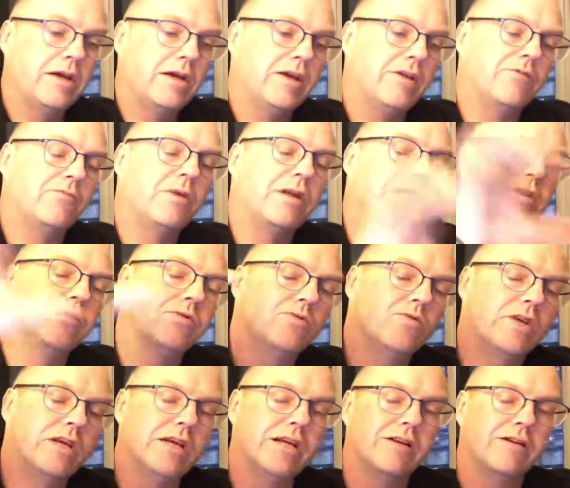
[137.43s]
is when you're
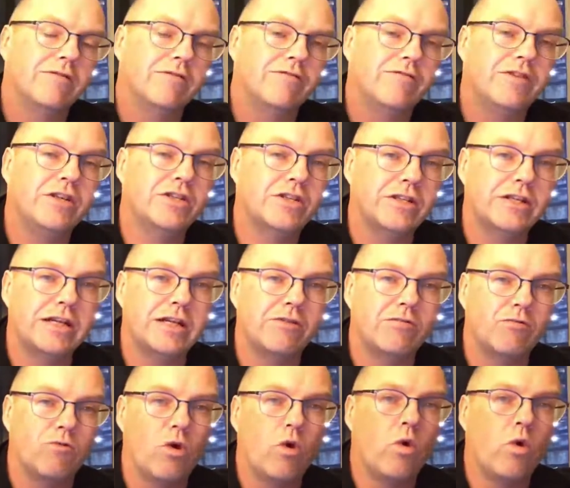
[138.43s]
looking visually at